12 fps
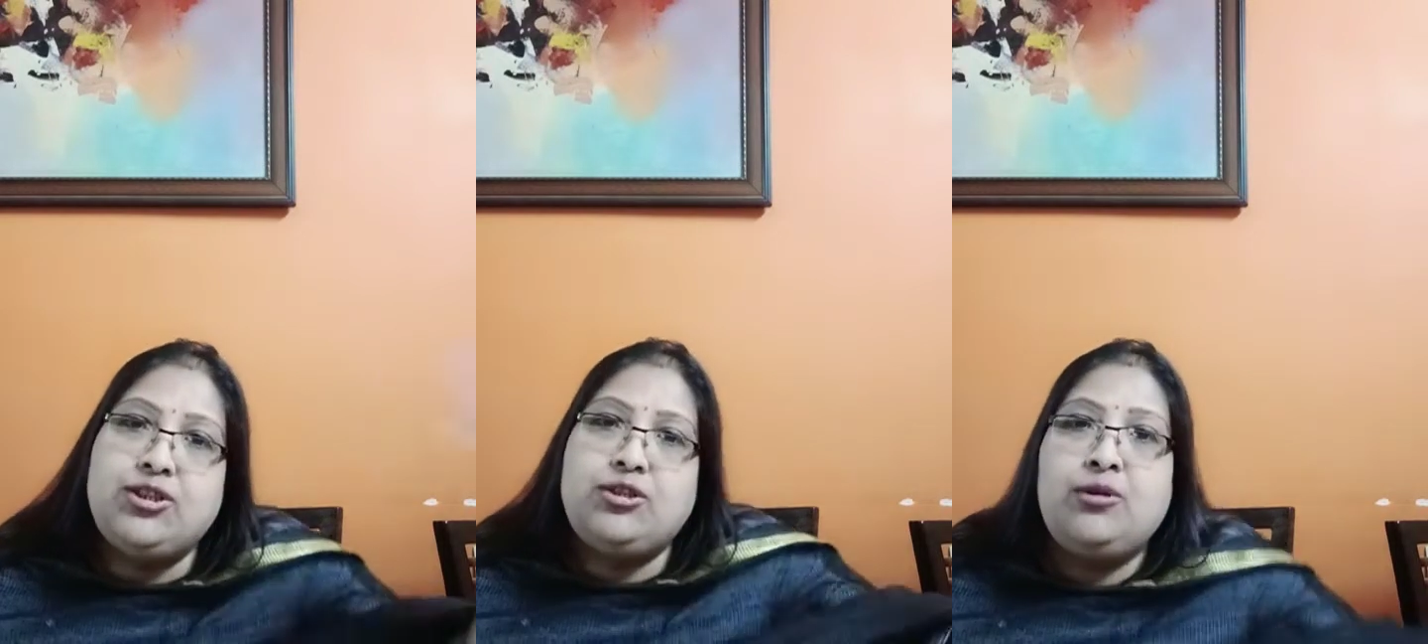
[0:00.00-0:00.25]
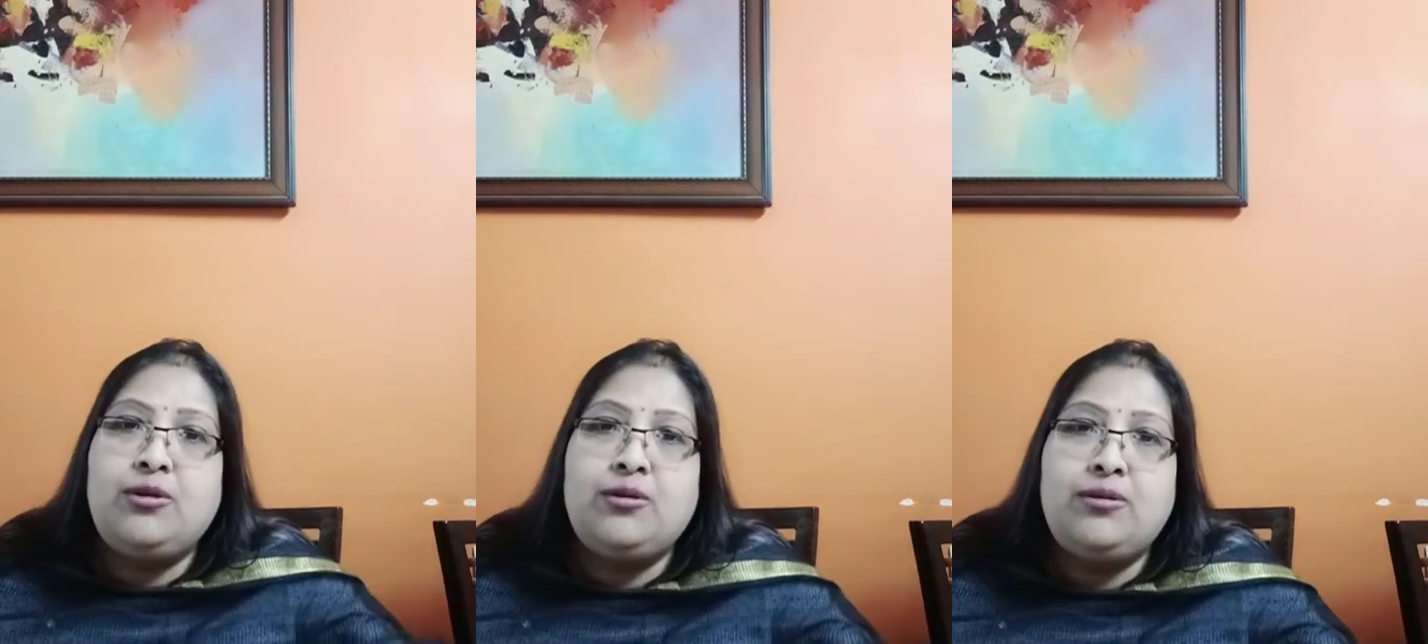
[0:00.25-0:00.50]

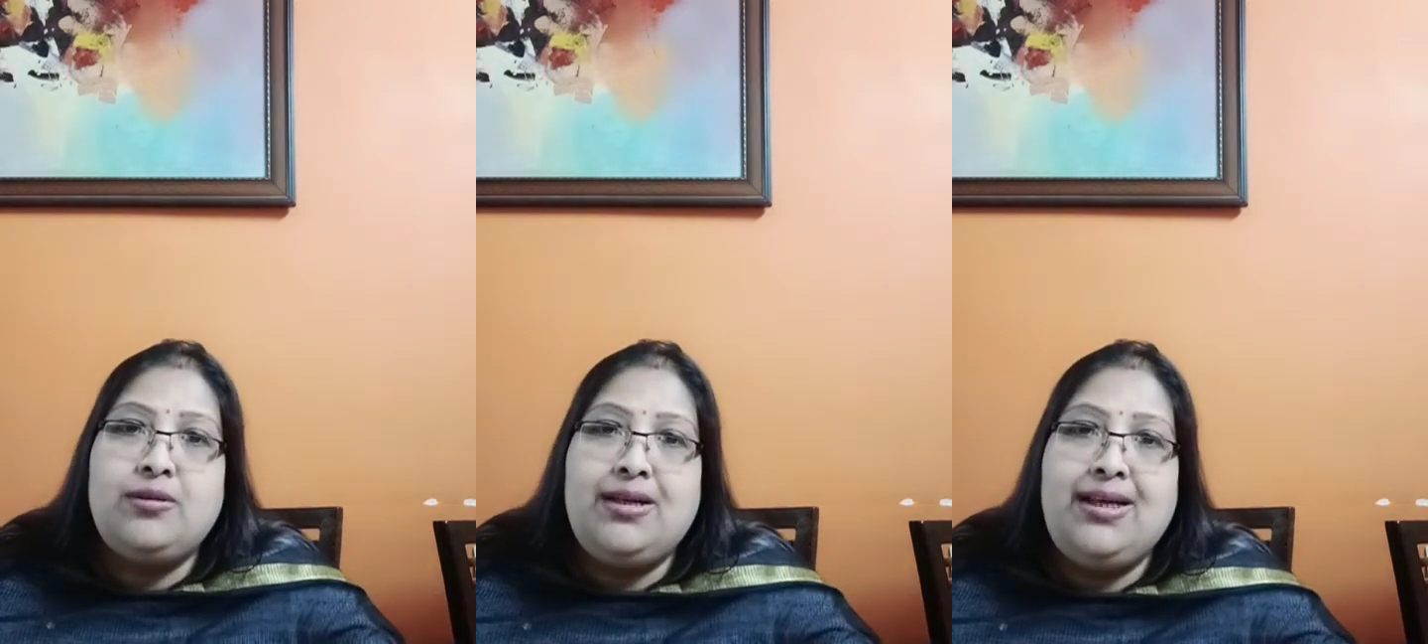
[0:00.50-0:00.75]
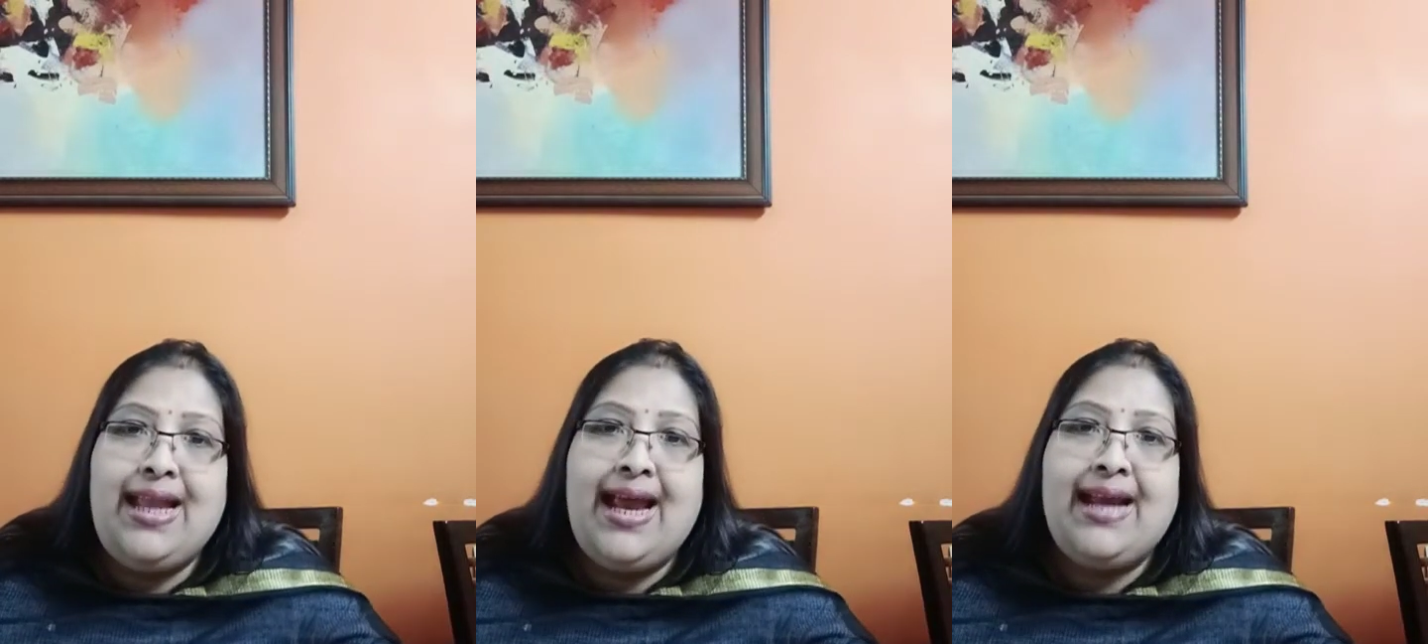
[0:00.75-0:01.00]
to
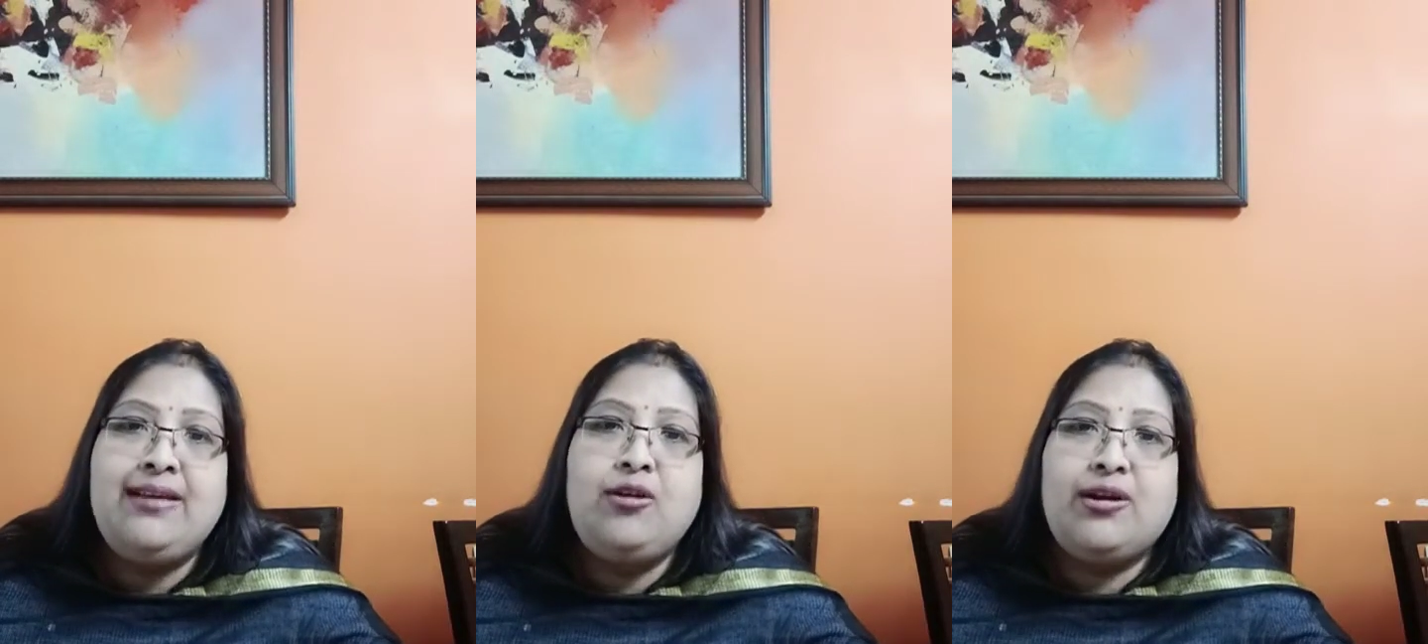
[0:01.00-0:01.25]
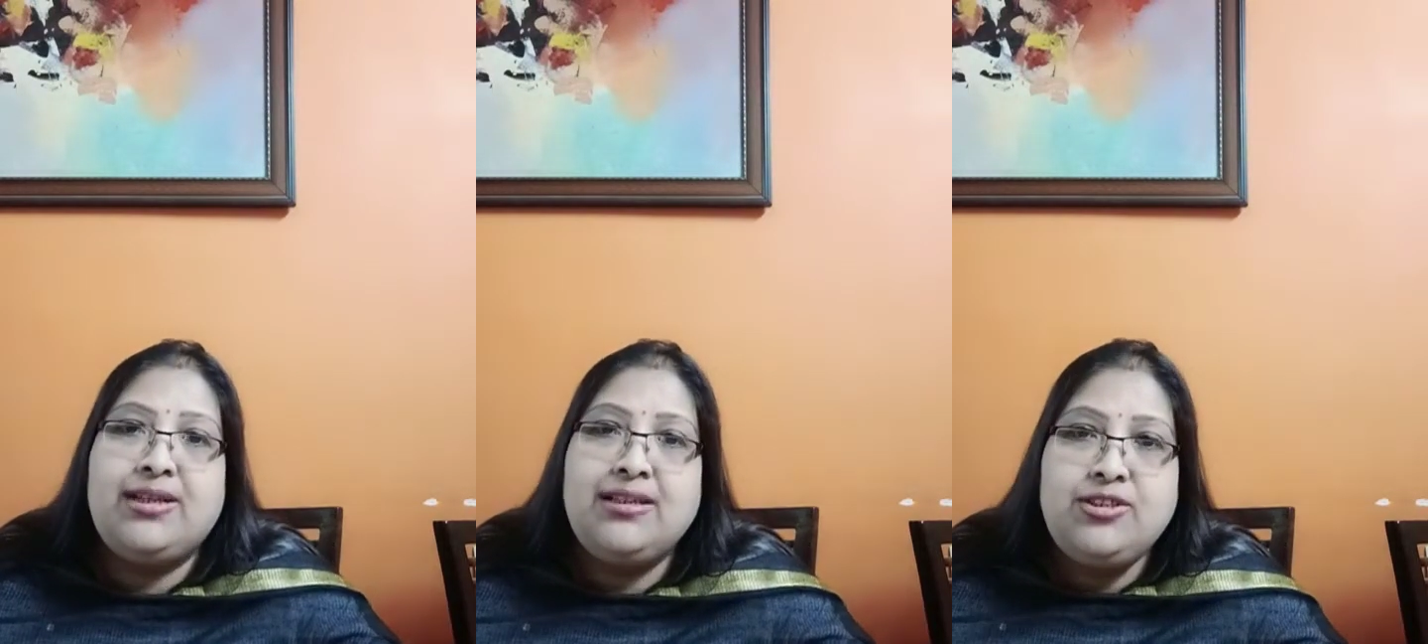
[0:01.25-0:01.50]
land
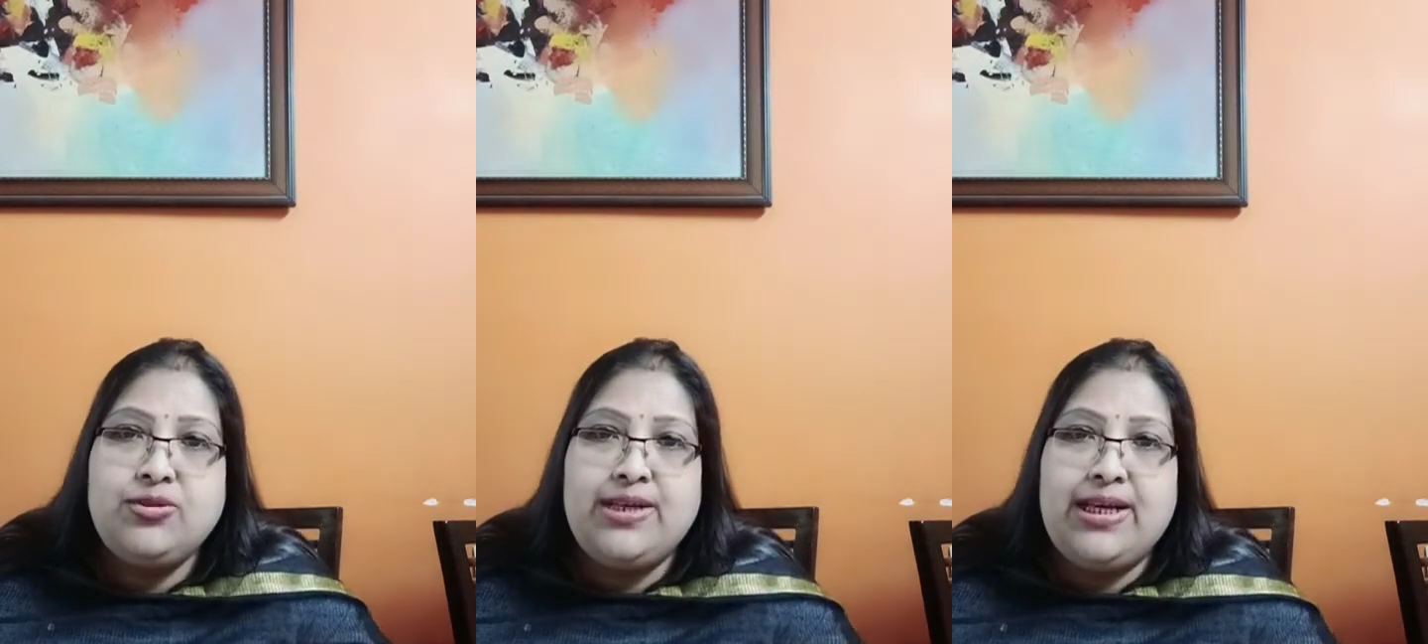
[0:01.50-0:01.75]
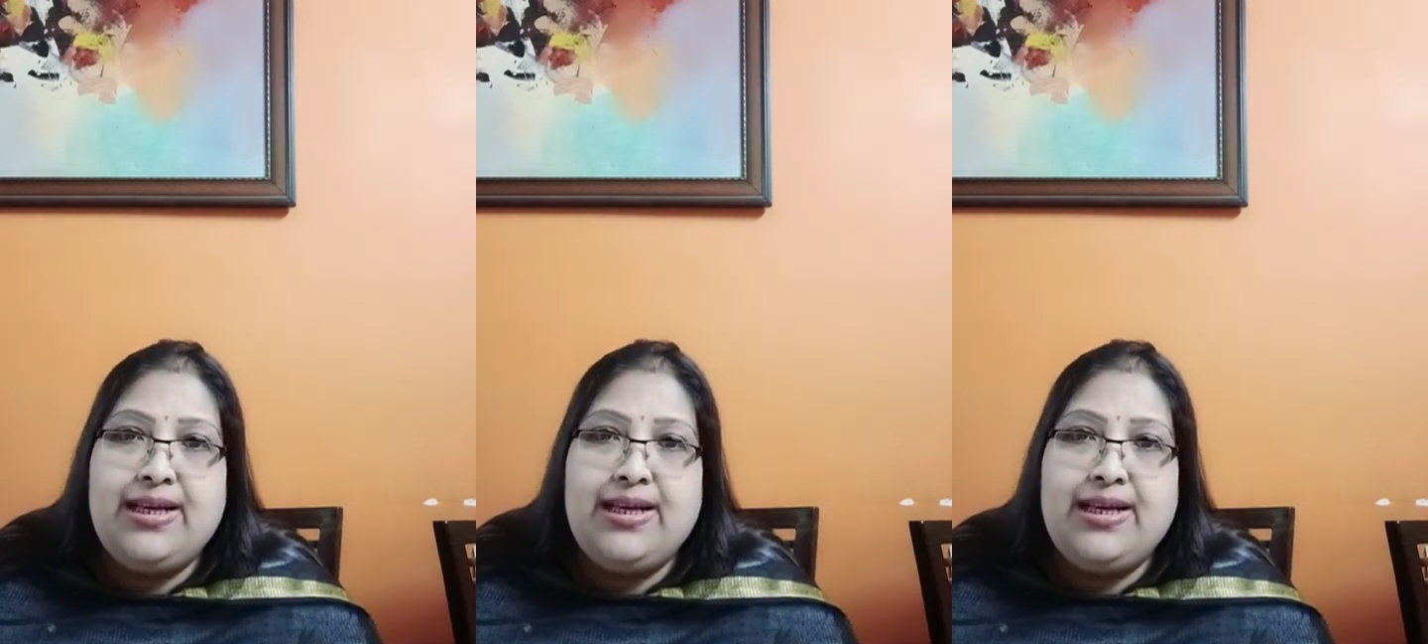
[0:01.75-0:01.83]
on a tree.